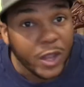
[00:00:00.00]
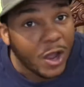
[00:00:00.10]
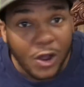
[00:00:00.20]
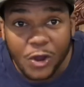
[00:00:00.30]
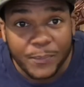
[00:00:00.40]

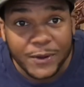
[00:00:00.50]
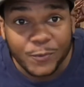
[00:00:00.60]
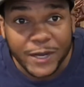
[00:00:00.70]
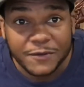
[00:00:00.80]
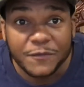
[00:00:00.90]
all been
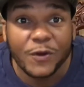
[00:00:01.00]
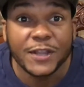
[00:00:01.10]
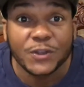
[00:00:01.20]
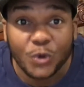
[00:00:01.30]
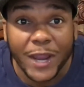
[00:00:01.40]
waiting for
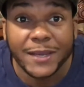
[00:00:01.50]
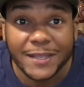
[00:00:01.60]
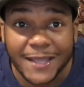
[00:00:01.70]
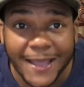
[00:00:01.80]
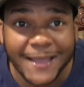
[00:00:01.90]
is right here,
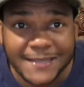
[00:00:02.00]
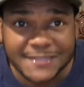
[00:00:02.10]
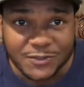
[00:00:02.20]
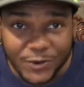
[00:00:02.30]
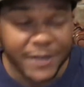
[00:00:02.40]
guys.
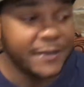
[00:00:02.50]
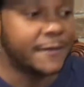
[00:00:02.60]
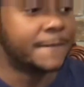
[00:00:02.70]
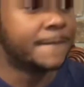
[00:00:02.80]
It's right here.